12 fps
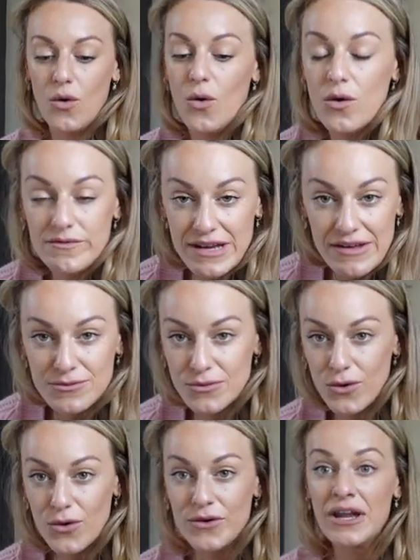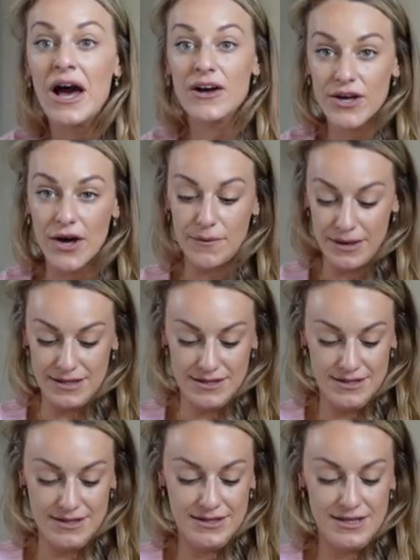or I've never worn are going.
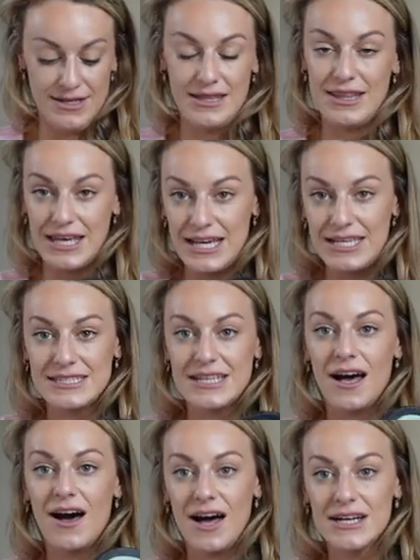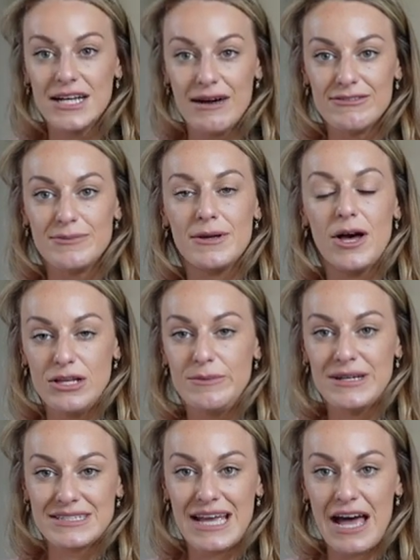These are uncomfortable only
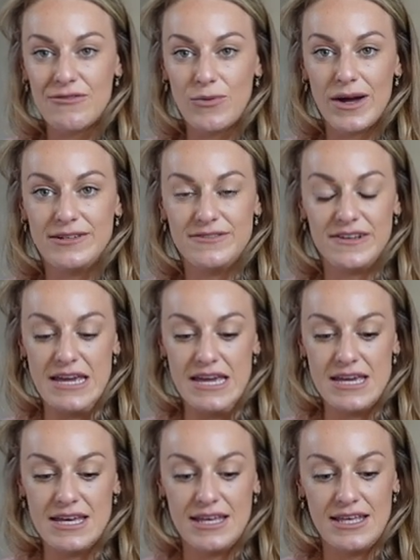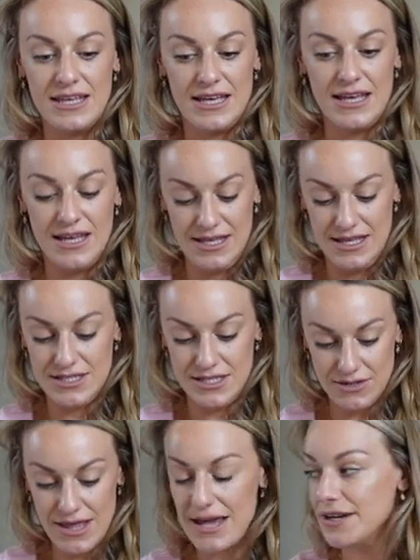because I have wide feet,
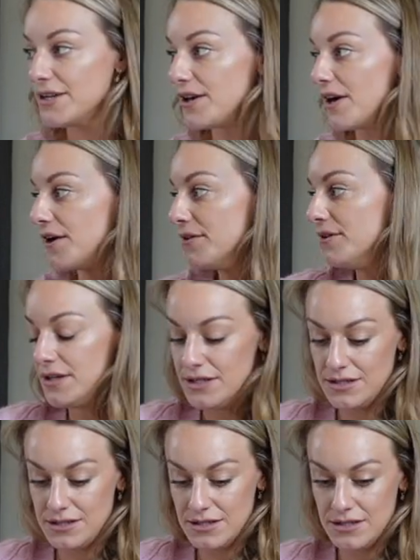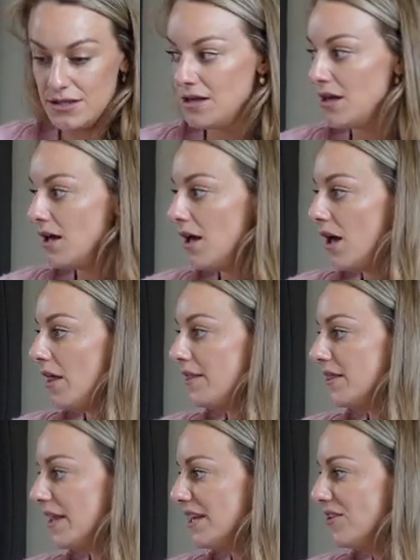so they're gonna go. They're disgusting.
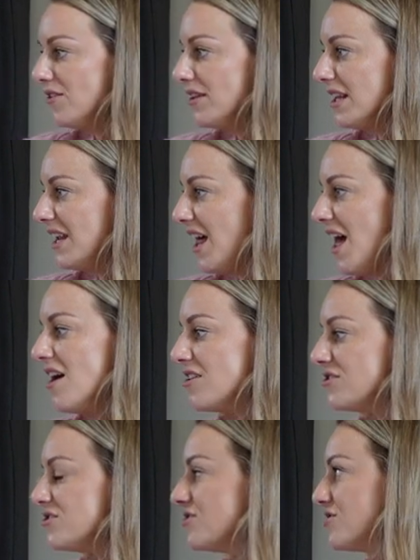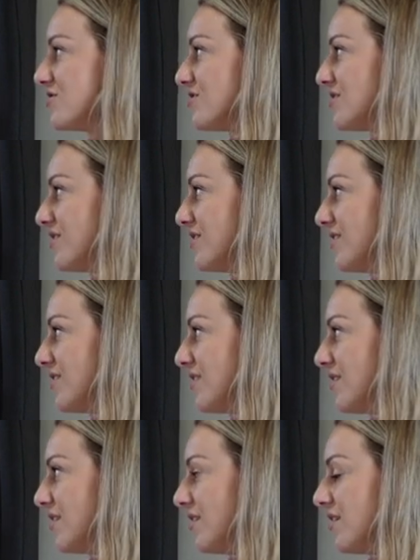They're not, they're lush. They
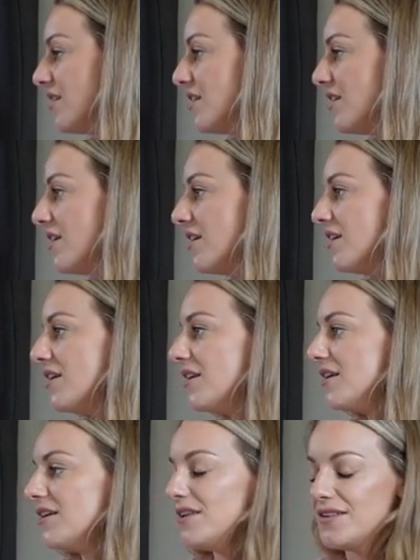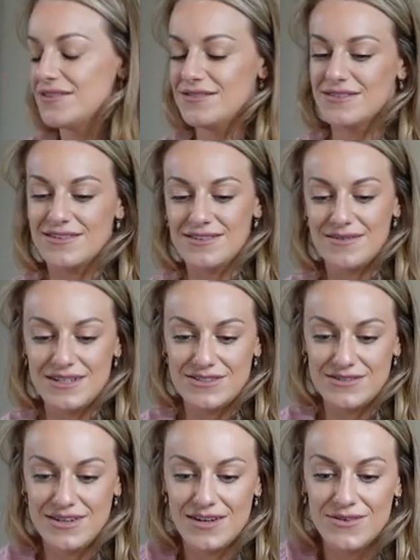look like speedboats. I
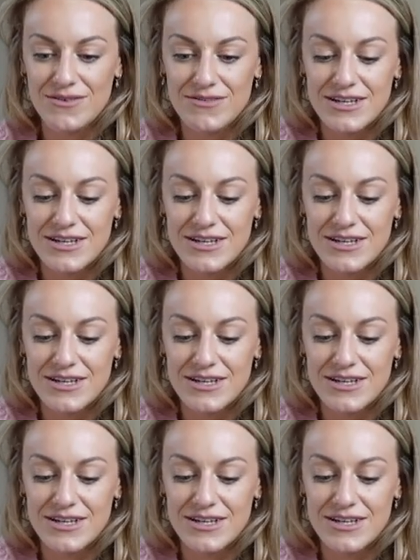do